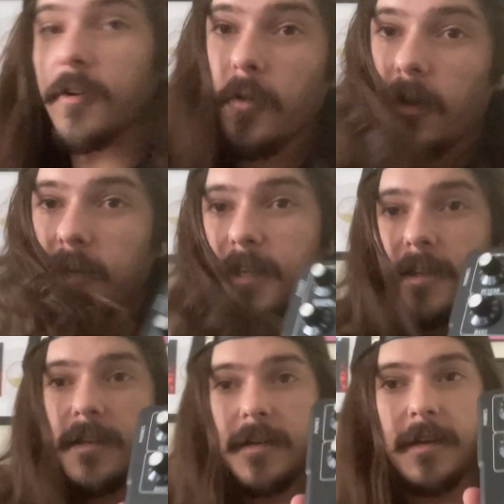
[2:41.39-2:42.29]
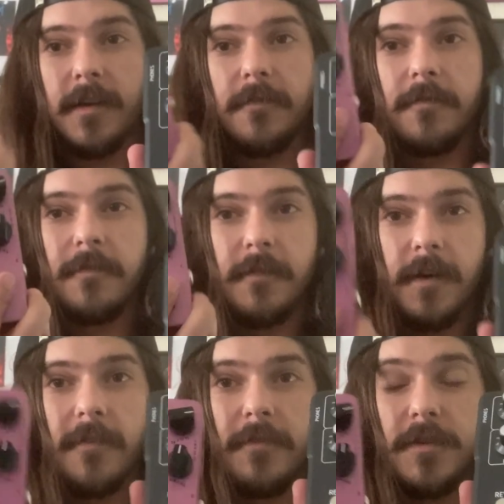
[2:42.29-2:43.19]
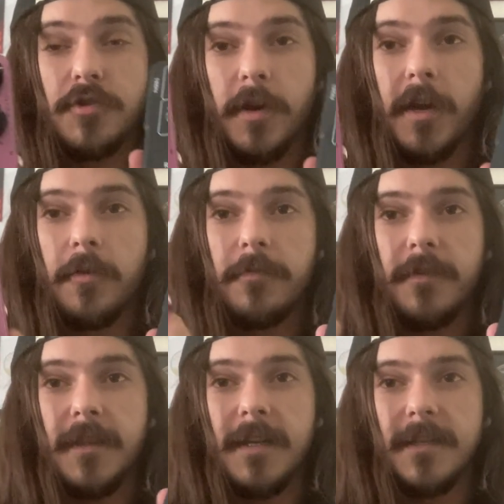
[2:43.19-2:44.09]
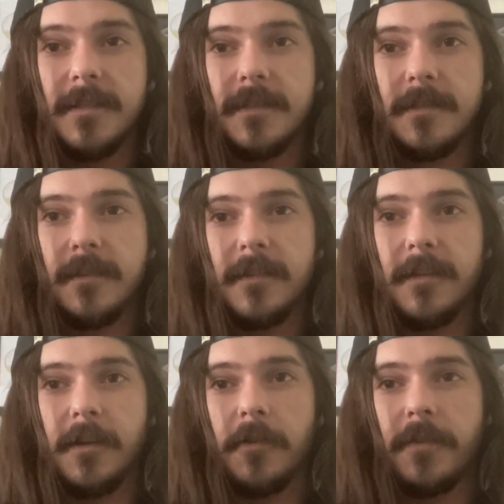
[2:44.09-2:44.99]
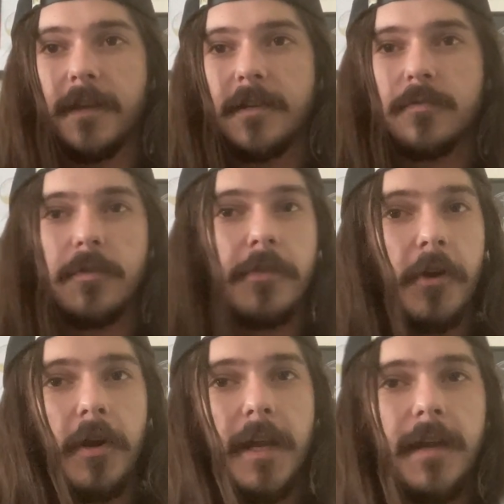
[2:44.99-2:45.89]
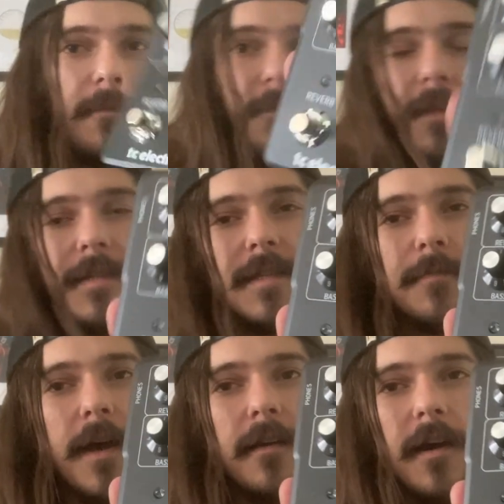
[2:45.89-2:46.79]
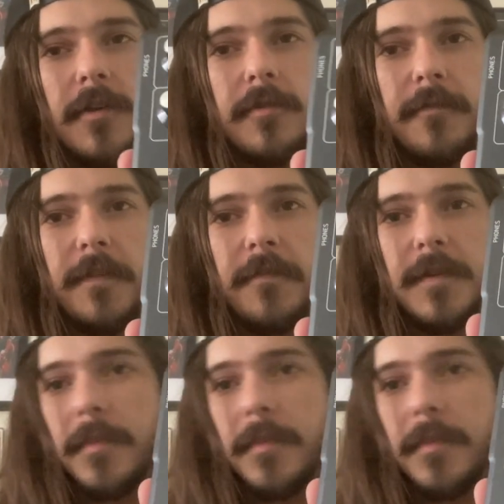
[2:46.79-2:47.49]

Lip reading: quality of the Joyo. These little things were $30. This is about 150